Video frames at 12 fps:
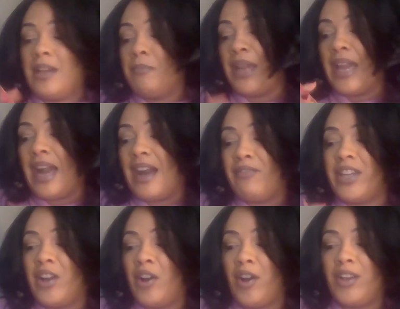be having
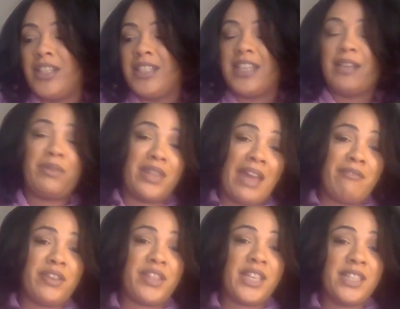a holiday with
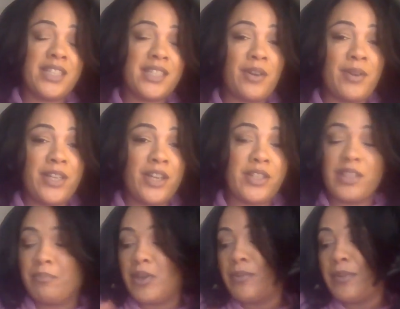everything that's going on at
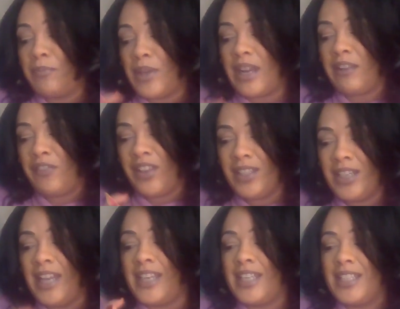the moment, but I feel
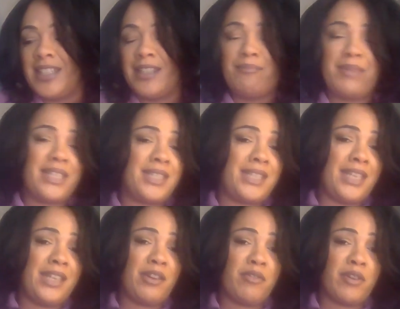like it's some
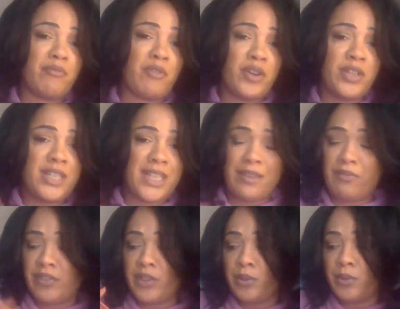secret
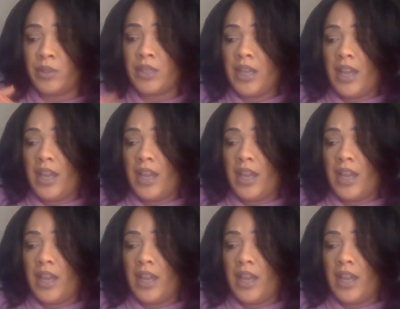rendezvous.